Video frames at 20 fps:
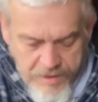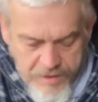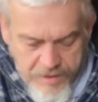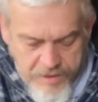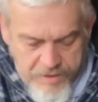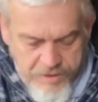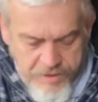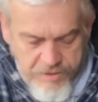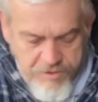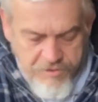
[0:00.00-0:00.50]

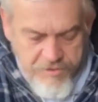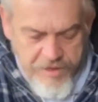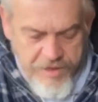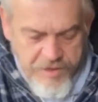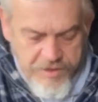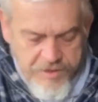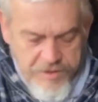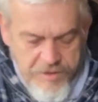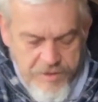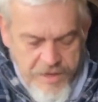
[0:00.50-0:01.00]
is it
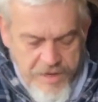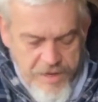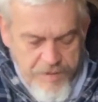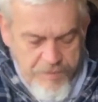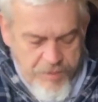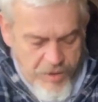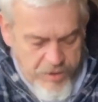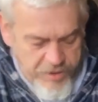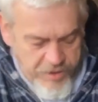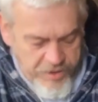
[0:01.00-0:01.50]
creates little air
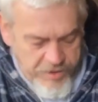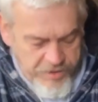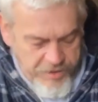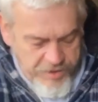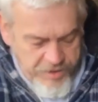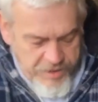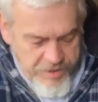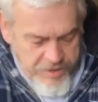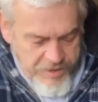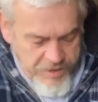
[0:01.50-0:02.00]
pockets
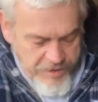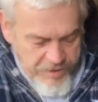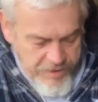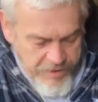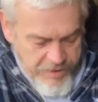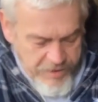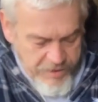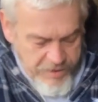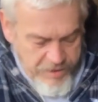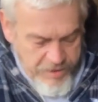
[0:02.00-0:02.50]

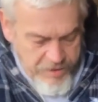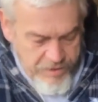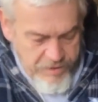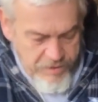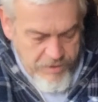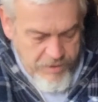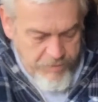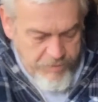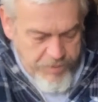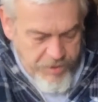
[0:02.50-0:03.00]
in the
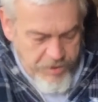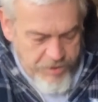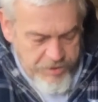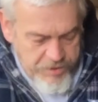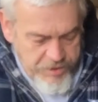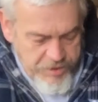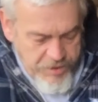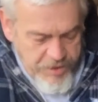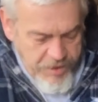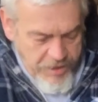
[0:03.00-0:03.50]

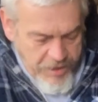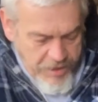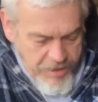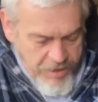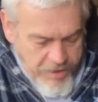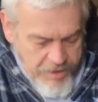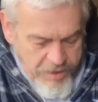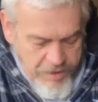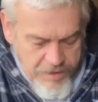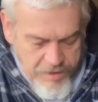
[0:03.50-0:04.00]
compost
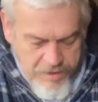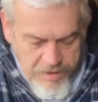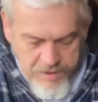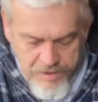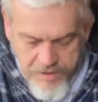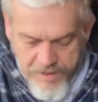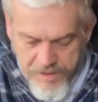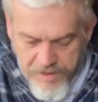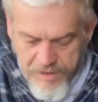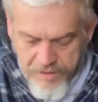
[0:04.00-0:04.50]

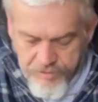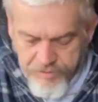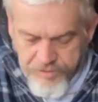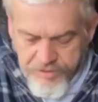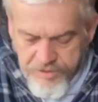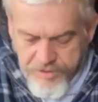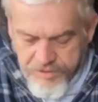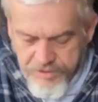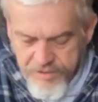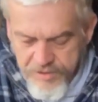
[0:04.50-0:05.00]
and
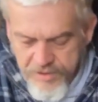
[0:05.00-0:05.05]
helps